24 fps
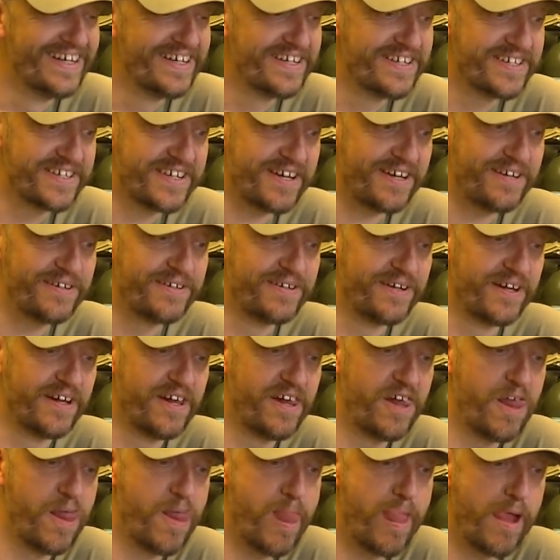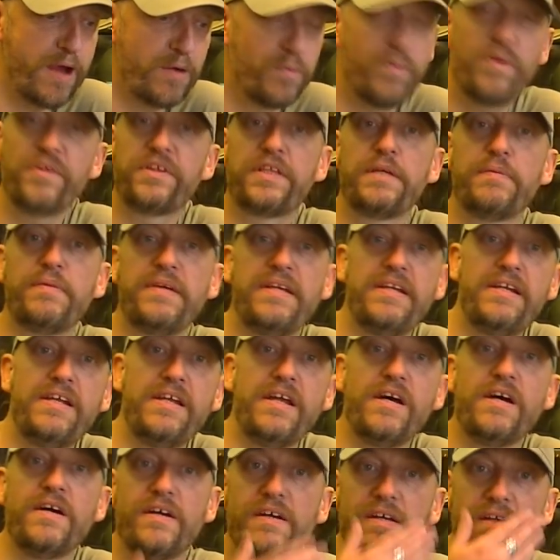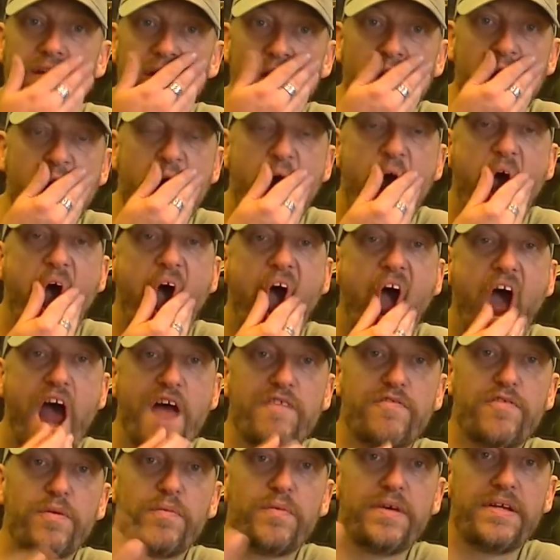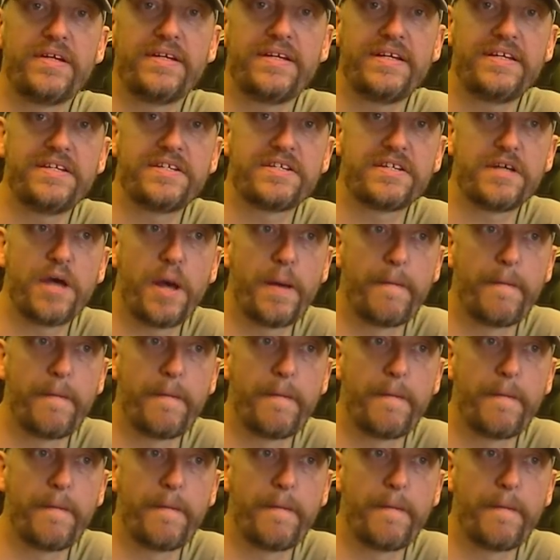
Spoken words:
So, what do we learn from when this